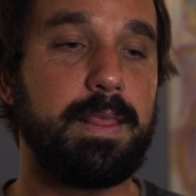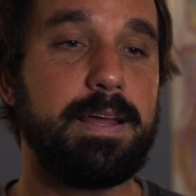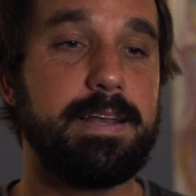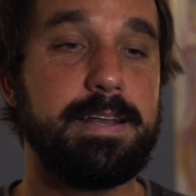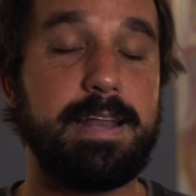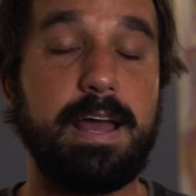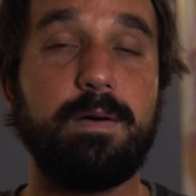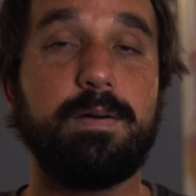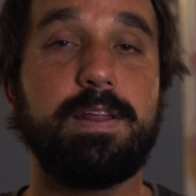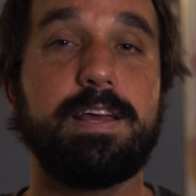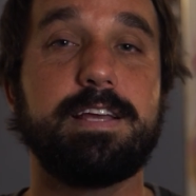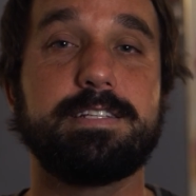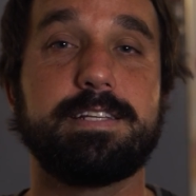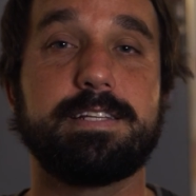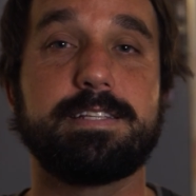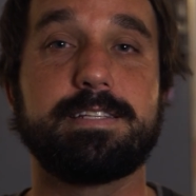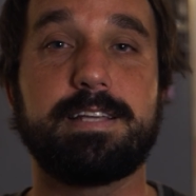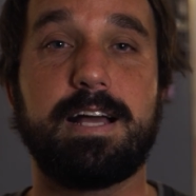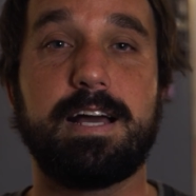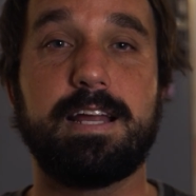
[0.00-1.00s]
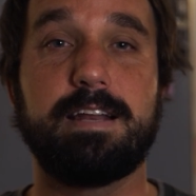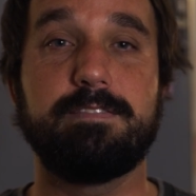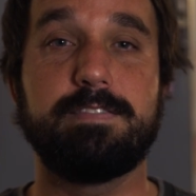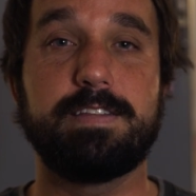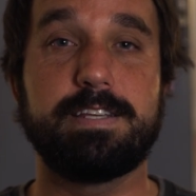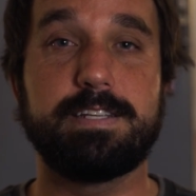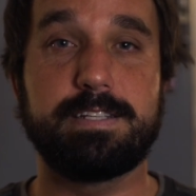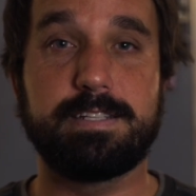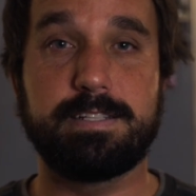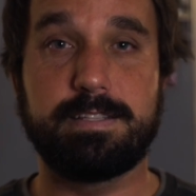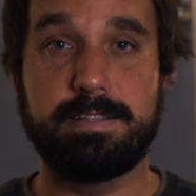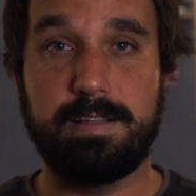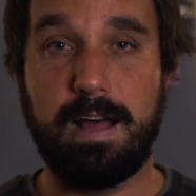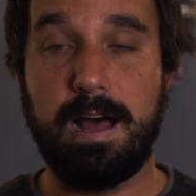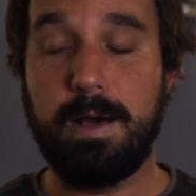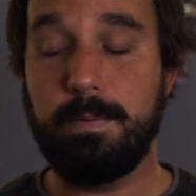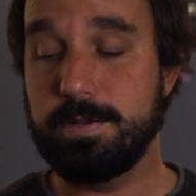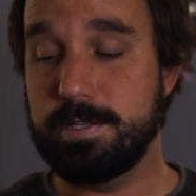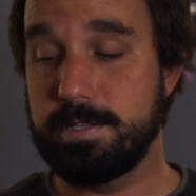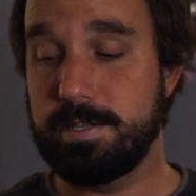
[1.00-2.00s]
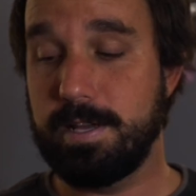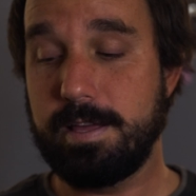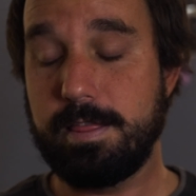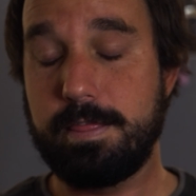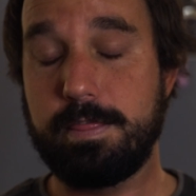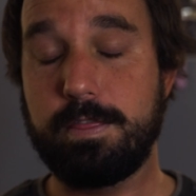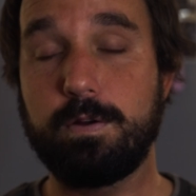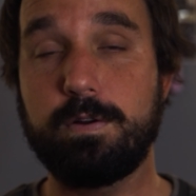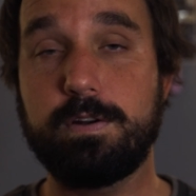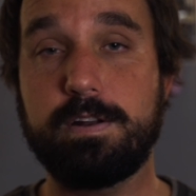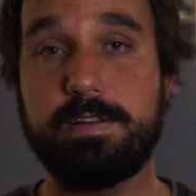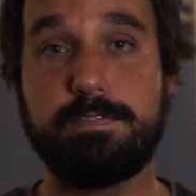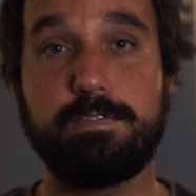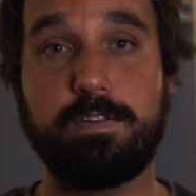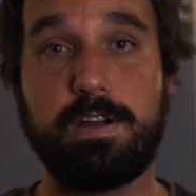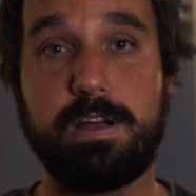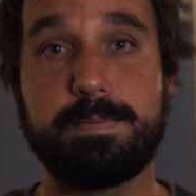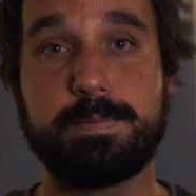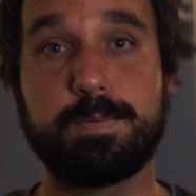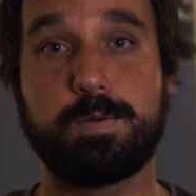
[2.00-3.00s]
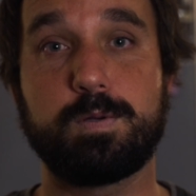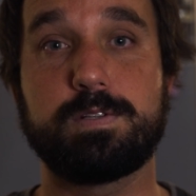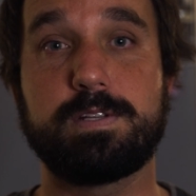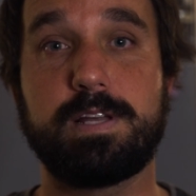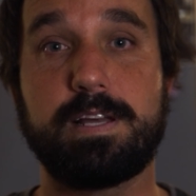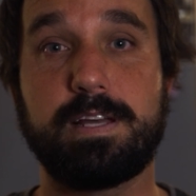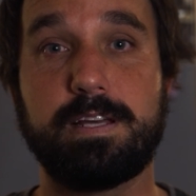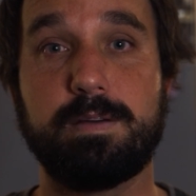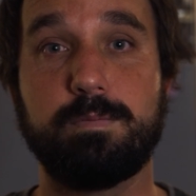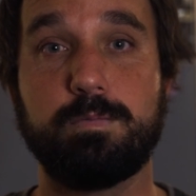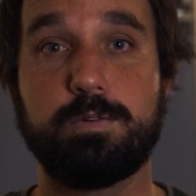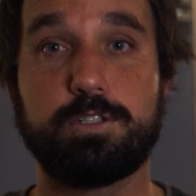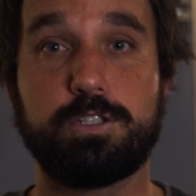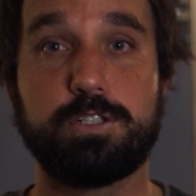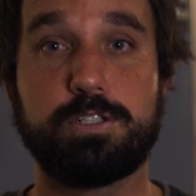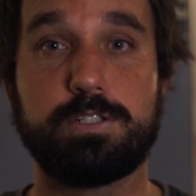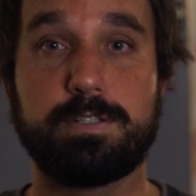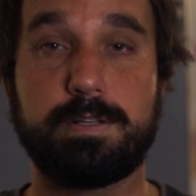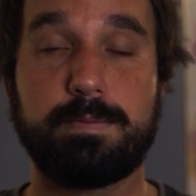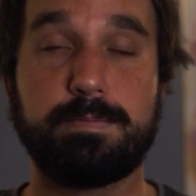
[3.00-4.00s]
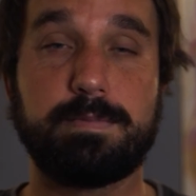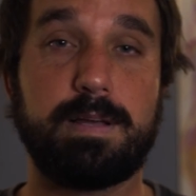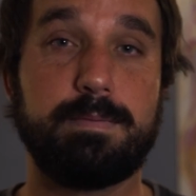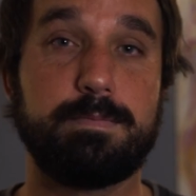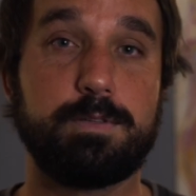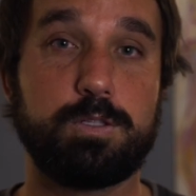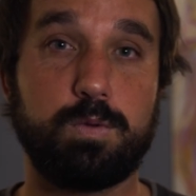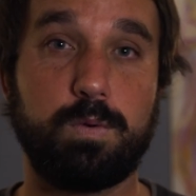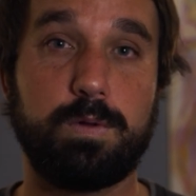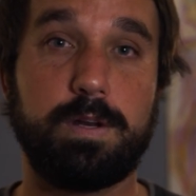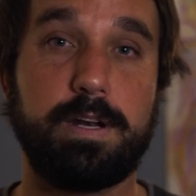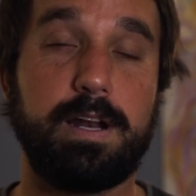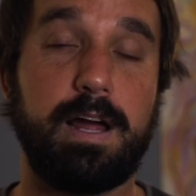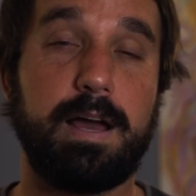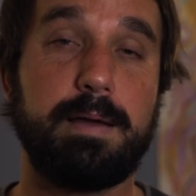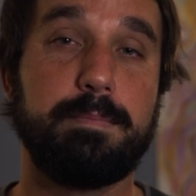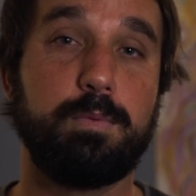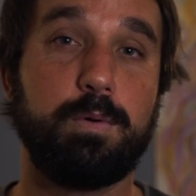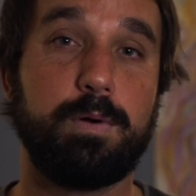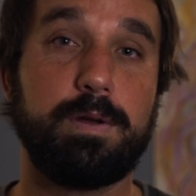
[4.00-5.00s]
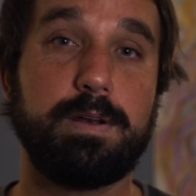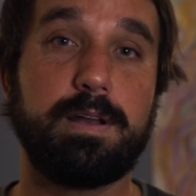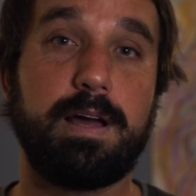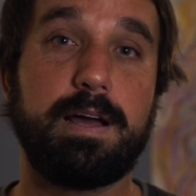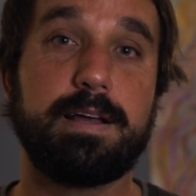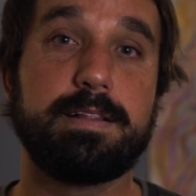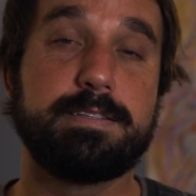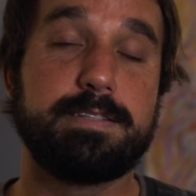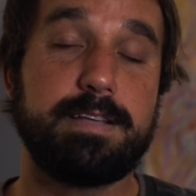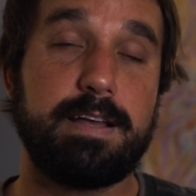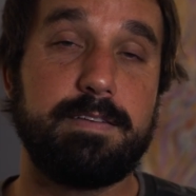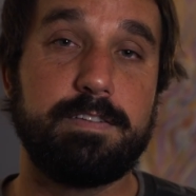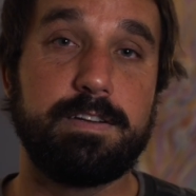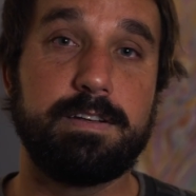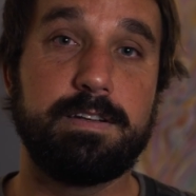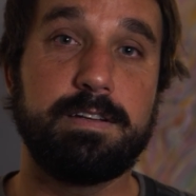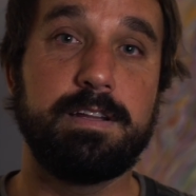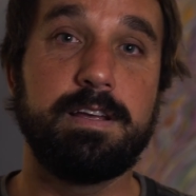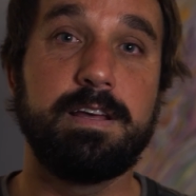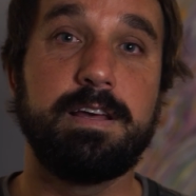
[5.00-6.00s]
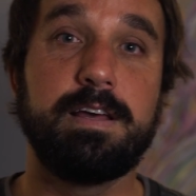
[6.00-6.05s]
Nowadays it's kind of these, I would say 30 frames per second, which is sometimes 29.97,